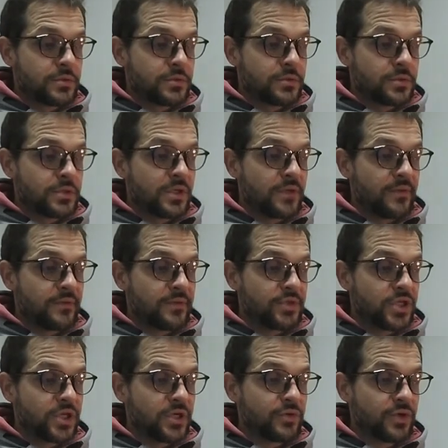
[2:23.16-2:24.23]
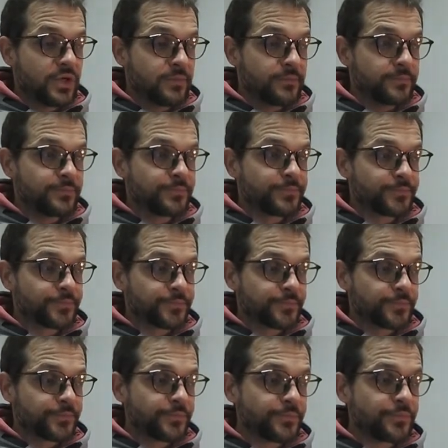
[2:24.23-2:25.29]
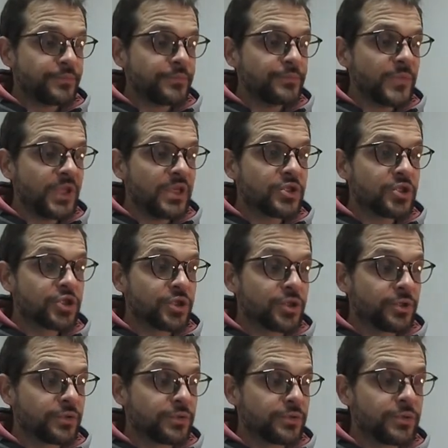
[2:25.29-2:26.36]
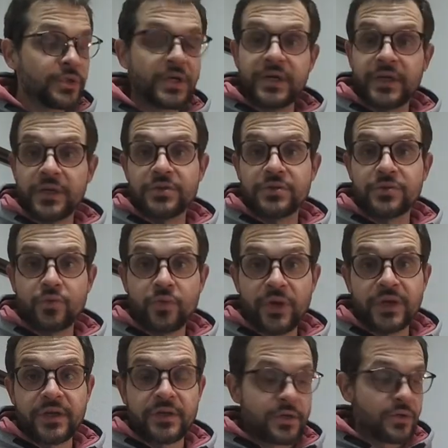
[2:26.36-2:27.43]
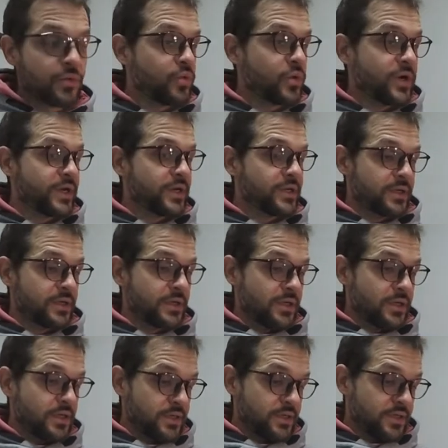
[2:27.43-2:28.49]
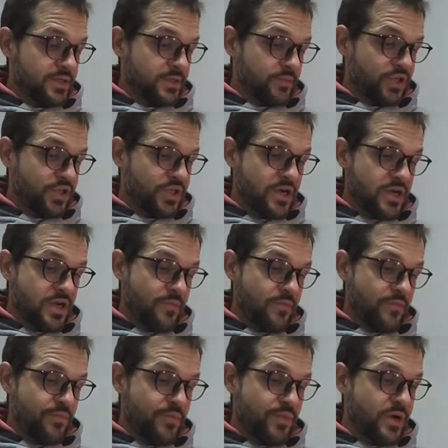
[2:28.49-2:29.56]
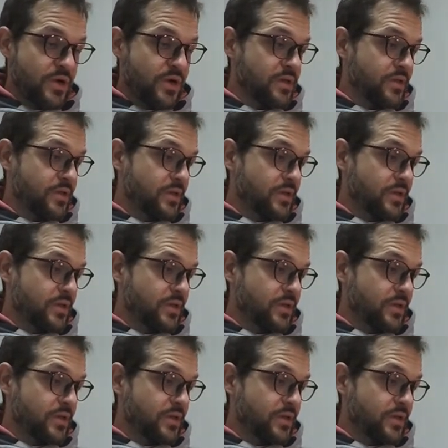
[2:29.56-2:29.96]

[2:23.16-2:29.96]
teeth chainring, so I had to wait quite some time, but